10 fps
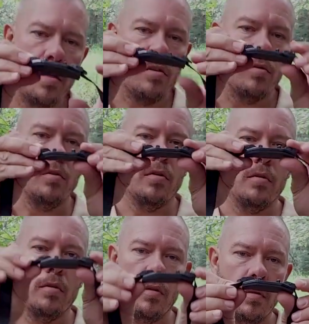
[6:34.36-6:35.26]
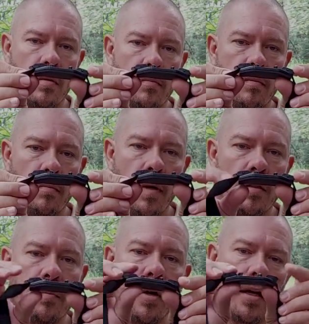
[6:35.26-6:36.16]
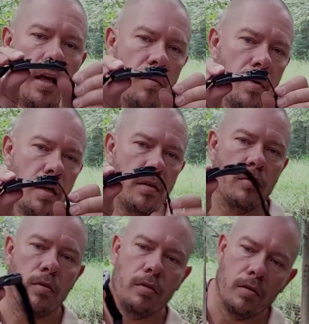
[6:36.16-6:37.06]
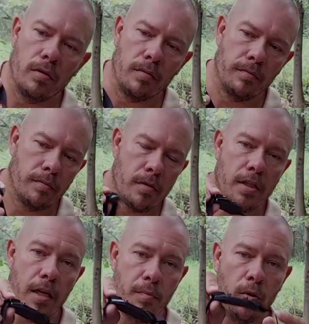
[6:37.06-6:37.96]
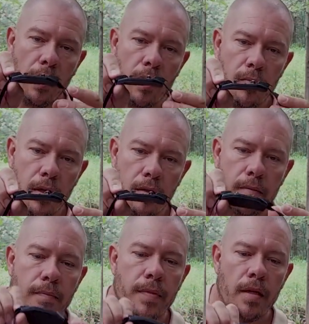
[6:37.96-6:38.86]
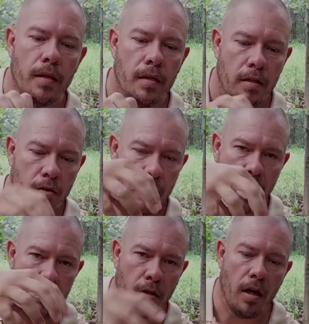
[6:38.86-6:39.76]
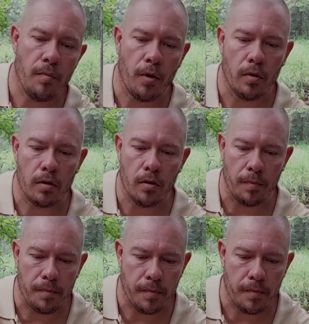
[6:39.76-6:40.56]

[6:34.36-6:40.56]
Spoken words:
this on your mountain bike helmet or your skateboard helmet. You attach your GoPro on top.